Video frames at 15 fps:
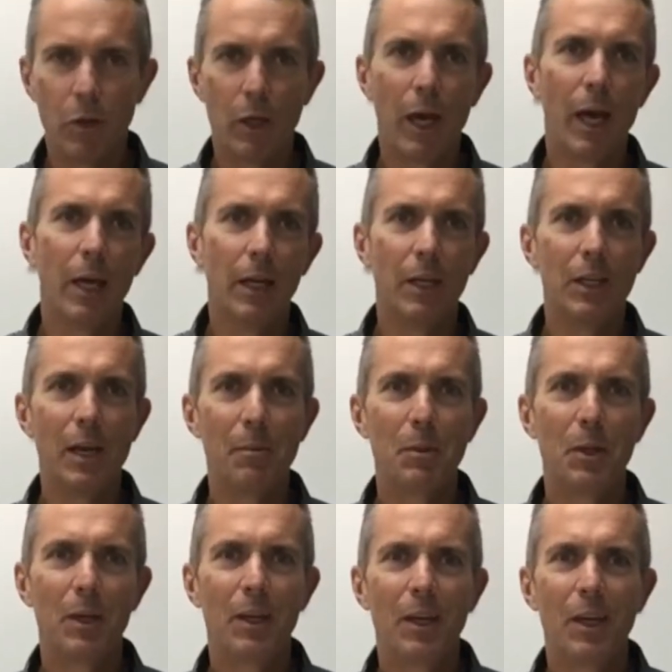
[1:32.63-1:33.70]
You can't adapt
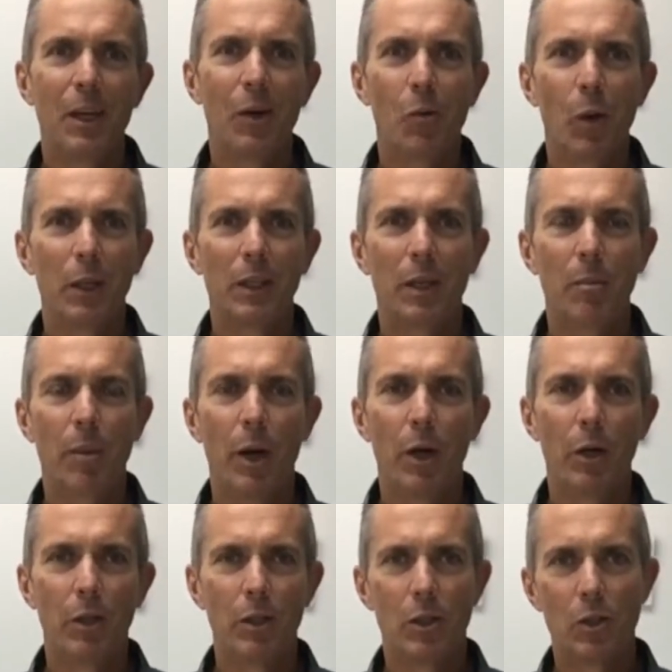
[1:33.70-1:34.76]
one
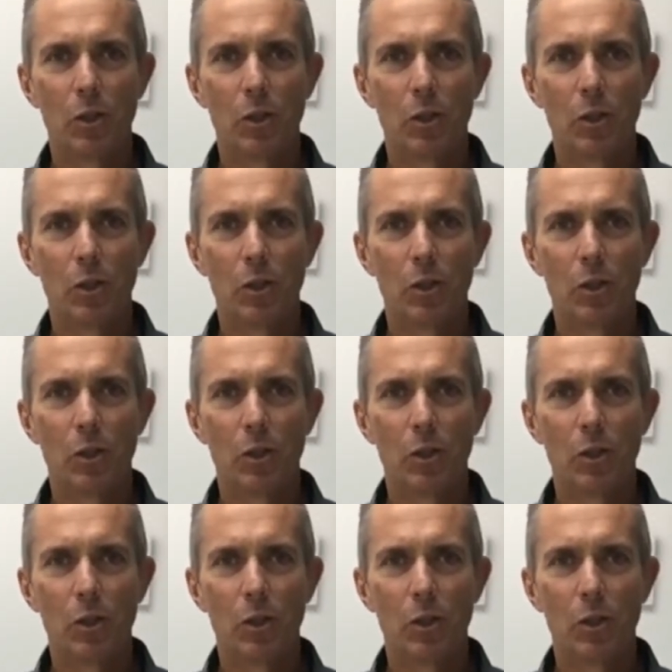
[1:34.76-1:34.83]
component to